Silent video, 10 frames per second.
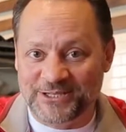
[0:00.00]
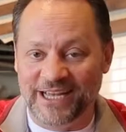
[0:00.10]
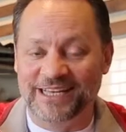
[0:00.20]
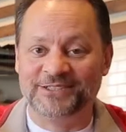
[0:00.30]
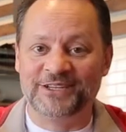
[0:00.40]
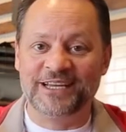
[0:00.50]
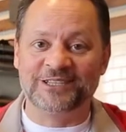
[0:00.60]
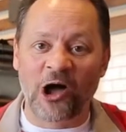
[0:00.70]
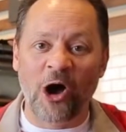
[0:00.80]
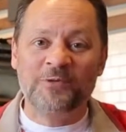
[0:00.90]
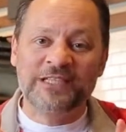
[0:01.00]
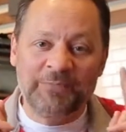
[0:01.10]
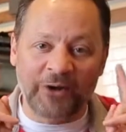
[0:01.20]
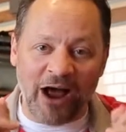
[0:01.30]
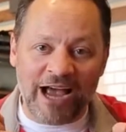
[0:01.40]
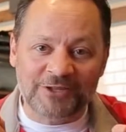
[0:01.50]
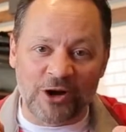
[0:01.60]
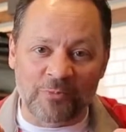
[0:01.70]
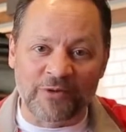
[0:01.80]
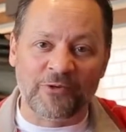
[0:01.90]
says, is always keep your eyes
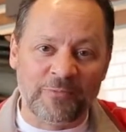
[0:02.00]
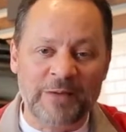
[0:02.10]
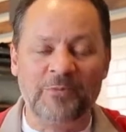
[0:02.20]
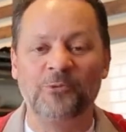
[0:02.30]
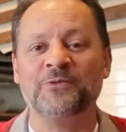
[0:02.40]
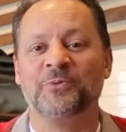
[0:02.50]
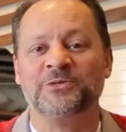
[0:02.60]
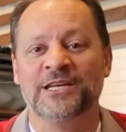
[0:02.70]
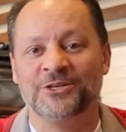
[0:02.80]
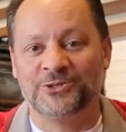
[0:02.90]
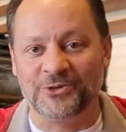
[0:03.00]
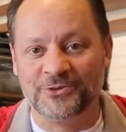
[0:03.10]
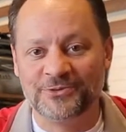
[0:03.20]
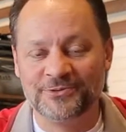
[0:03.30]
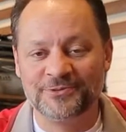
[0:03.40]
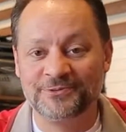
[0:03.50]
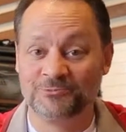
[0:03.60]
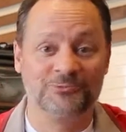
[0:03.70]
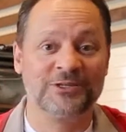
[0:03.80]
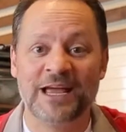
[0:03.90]
open for people with potential.
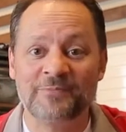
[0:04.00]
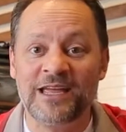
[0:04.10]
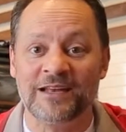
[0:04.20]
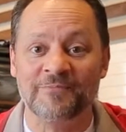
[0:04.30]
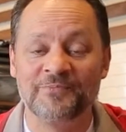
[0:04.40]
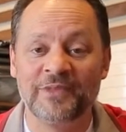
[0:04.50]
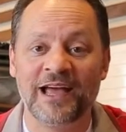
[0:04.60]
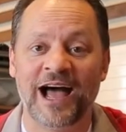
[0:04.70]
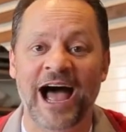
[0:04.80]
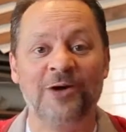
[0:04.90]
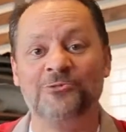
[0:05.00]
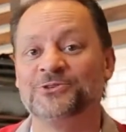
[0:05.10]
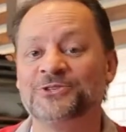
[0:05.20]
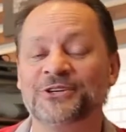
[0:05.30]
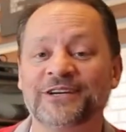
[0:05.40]
What does that mean? I was